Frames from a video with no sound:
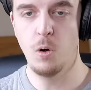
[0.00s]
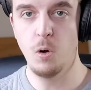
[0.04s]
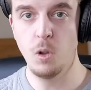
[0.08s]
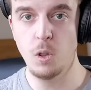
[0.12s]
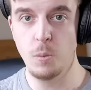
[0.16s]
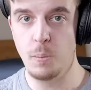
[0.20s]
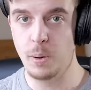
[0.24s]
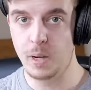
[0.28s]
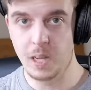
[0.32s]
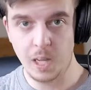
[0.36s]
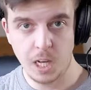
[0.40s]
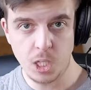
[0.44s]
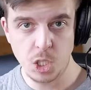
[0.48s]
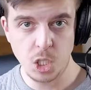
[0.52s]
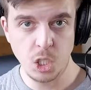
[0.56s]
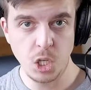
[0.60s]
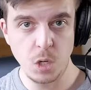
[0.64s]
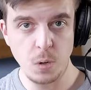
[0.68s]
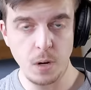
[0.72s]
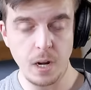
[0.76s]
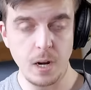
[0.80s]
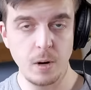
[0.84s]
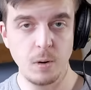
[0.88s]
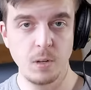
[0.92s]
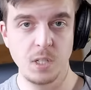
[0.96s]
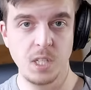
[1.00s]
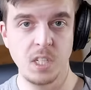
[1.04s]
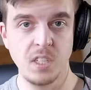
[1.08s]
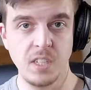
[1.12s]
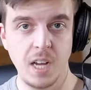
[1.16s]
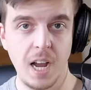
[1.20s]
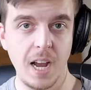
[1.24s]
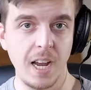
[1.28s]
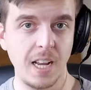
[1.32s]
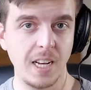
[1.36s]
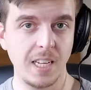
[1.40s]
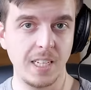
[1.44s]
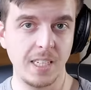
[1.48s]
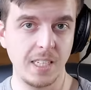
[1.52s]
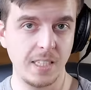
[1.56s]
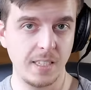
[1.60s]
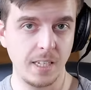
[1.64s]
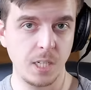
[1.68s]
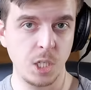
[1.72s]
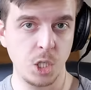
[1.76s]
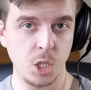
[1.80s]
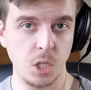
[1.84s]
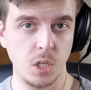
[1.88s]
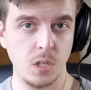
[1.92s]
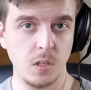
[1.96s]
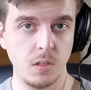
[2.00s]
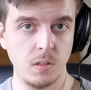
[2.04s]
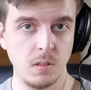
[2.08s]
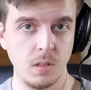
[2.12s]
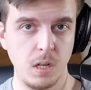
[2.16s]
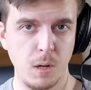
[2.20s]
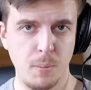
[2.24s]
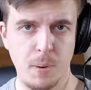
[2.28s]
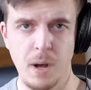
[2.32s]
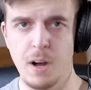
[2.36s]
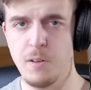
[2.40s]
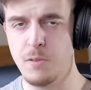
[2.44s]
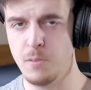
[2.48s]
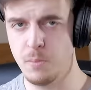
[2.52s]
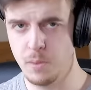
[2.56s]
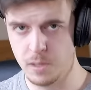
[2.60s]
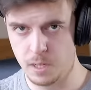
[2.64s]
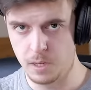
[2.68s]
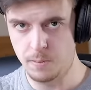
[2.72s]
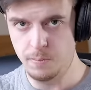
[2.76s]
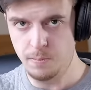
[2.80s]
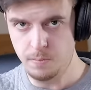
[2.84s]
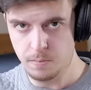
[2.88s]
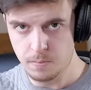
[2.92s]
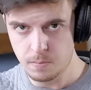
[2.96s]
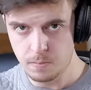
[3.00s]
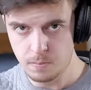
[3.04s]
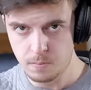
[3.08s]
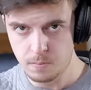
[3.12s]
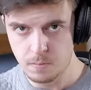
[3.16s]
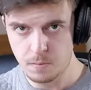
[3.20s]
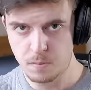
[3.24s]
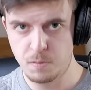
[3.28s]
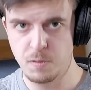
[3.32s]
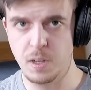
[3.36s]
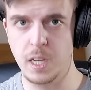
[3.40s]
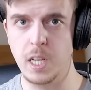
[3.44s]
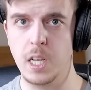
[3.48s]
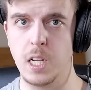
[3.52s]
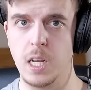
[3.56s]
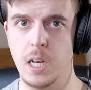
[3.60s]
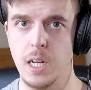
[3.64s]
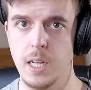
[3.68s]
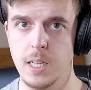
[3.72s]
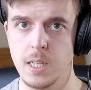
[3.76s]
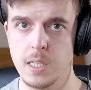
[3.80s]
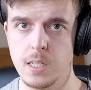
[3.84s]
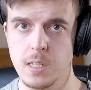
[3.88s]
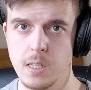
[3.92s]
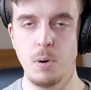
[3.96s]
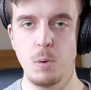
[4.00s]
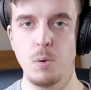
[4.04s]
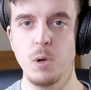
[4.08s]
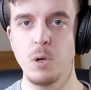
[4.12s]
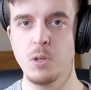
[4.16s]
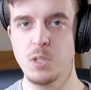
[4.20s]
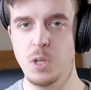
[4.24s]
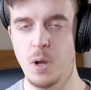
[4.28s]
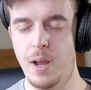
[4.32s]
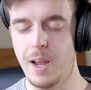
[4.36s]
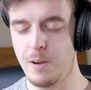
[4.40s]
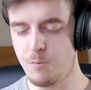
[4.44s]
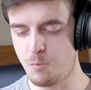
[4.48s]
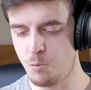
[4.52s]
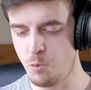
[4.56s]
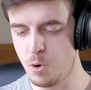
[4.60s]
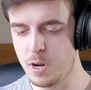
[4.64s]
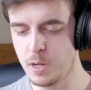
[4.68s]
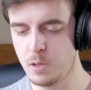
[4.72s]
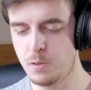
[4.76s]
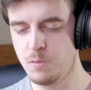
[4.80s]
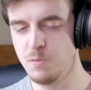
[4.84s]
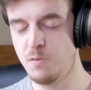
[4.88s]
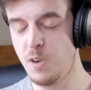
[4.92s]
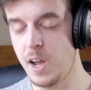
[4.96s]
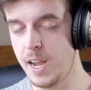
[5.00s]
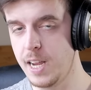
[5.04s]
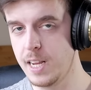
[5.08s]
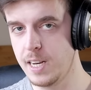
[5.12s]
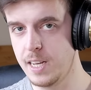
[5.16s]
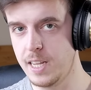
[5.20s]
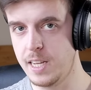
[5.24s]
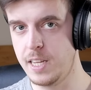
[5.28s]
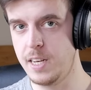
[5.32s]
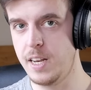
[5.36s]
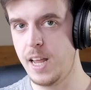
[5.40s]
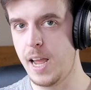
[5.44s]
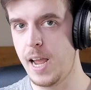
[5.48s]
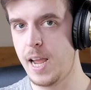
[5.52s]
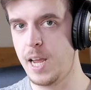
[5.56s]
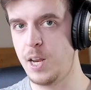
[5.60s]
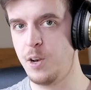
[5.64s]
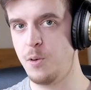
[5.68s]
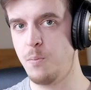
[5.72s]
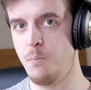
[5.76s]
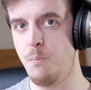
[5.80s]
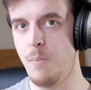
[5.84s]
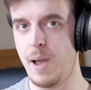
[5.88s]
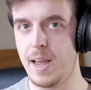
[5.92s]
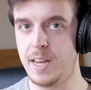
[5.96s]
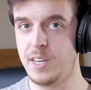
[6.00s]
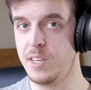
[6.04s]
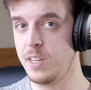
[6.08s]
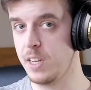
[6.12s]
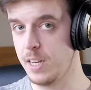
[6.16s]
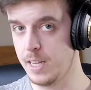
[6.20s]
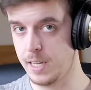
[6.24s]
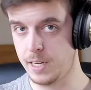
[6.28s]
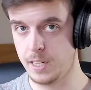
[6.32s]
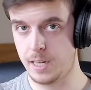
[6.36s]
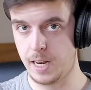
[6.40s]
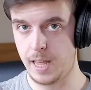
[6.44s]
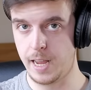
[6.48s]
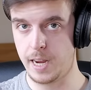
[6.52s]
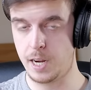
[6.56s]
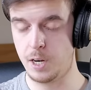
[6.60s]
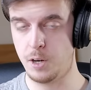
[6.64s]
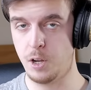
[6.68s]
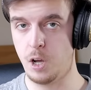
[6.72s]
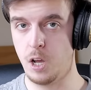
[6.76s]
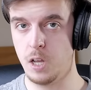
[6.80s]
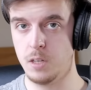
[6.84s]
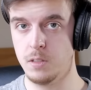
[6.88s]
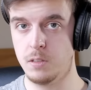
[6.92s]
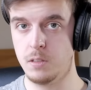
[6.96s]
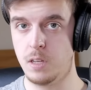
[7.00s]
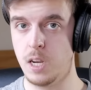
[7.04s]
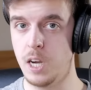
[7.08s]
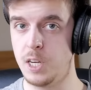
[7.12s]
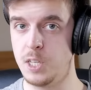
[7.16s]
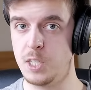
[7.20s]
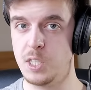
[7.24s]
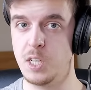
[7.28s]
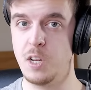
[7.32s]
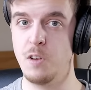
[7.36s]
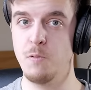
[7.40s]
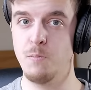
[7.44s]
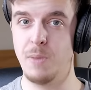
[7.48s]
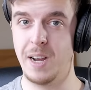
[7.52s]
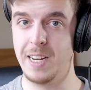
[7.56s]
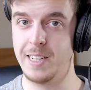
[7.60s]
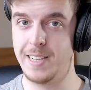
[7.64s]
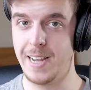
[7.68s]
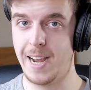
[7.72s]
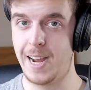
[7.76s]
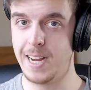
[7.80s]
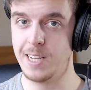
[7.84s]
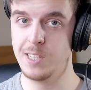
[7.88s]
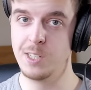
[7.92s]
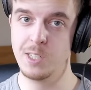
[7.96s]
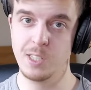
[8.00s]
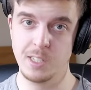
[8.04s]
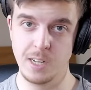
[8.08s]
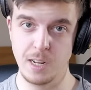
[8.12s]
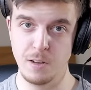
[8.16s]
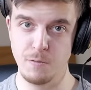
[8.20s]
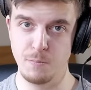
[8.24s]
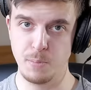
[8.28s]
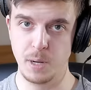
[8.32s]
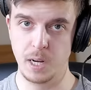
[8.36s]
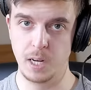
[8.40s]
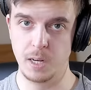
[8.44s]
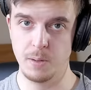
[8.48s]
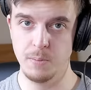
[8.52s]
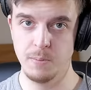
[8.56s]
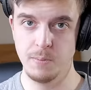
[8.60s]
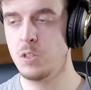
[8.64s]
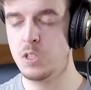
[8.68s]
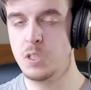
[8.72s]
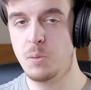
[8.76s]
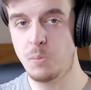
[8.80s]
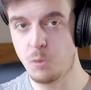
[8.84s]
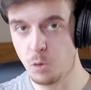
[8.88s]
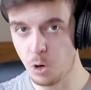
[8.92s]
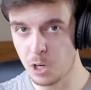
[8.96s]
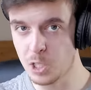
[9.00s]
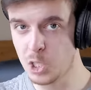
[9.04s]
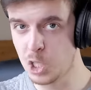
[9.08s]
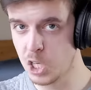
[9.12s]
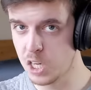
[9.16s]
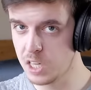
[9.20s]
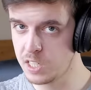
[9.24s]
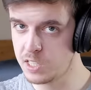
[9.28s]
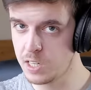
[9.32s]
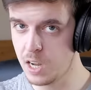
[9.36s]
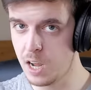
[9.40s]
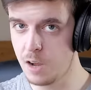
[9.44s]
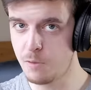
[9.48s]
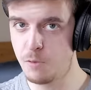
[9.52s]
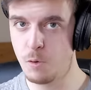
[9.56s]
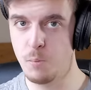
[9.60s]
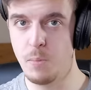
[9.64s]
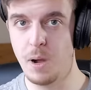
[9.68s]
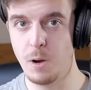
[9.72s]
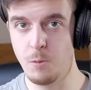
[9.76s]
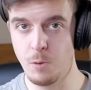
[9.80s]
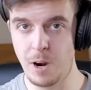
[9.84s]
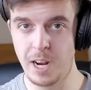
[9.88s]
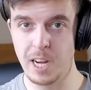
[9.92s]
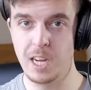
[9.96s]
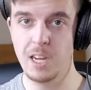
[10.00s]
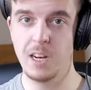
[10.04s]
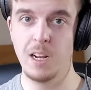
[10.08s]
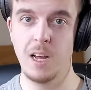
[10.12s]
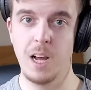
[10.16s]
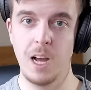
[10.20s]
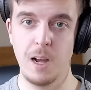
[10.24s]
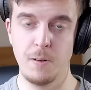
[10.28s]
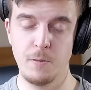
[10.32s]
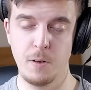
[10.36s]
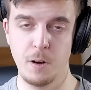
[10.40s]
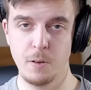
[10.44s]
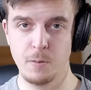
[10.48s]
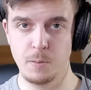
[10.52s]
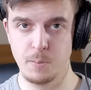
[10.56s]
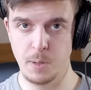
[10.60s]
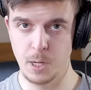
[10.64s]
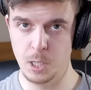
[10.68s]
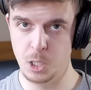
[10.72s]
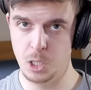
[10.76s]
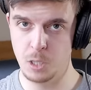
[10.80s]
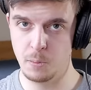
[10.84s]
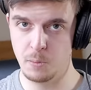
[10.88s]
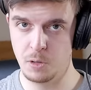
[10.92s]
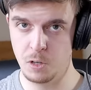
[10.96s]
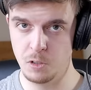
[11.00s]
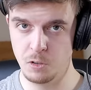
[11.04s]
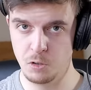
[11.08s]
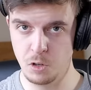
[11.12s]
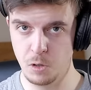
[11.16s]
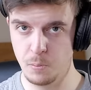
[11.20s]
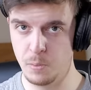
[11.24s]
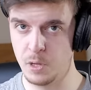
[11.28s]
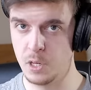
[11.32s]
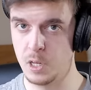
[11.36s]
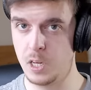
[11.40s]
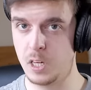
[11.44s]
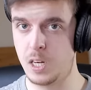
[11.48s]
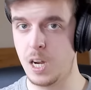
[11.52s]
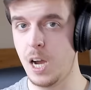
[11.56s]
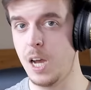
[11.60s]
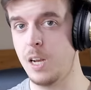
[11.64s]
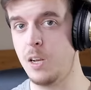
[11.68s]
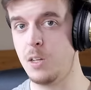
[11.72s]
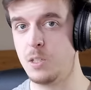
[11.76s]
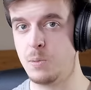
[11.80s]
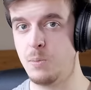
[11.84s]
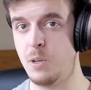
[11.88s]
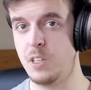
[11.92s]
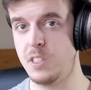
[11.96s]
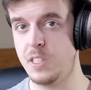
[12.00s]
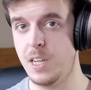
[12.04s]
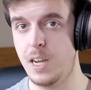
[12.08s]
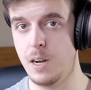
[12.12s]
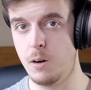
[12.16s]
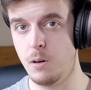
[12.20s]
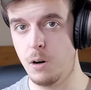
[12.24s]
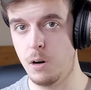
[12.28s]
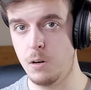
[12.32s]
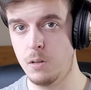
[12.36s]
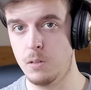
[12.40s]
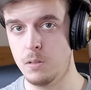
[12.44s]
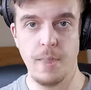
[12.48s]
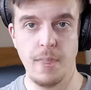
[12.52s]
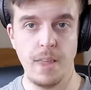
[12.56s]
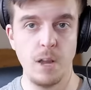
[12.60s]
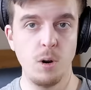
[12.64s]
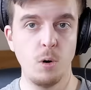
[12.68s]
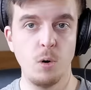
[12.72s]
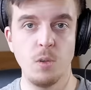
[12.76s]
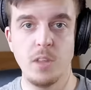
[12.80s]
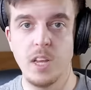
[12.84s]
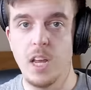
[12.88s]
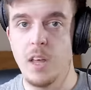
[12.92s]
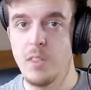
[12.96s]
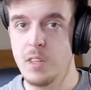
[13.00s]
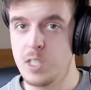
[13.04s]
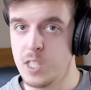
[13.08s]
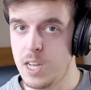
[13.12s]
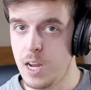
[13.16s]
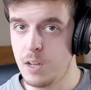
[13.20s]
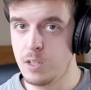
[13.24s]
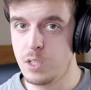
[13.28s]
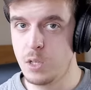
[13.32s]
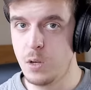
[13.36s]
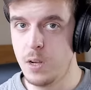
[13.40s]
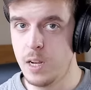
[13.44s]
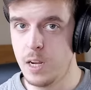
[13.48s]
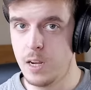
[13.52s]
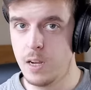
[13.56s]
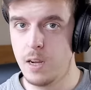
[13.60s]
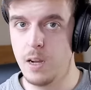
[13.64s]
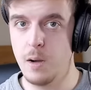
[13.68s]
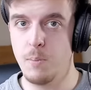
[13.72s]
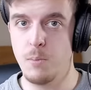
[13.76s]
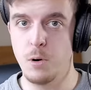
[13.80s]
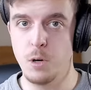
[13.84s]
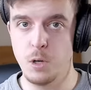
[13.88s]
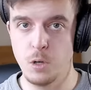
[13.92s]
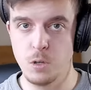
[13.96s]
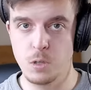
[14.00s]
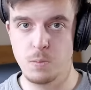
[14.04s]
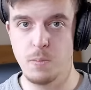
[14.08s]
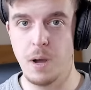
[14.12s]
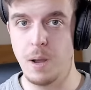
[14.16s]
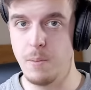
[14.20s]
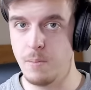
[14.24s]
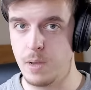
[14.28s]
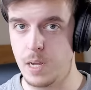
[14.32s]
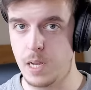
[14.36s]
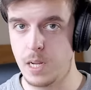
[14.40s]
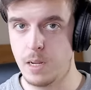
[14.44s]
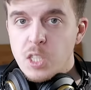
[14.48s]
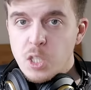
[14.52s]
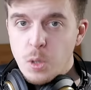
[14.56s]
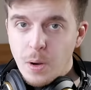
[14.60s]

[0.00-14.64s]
All the percussion you hear is entirely digital, apart from the finger clicks. But we also have real violin and mandolin layered on, courtesy of my dad, Steve Bingham. Some grungy guitar from my regular Hi-Fi Spaceship contributor, Carlos Montero. And then all the other sounds you hear are produced by me.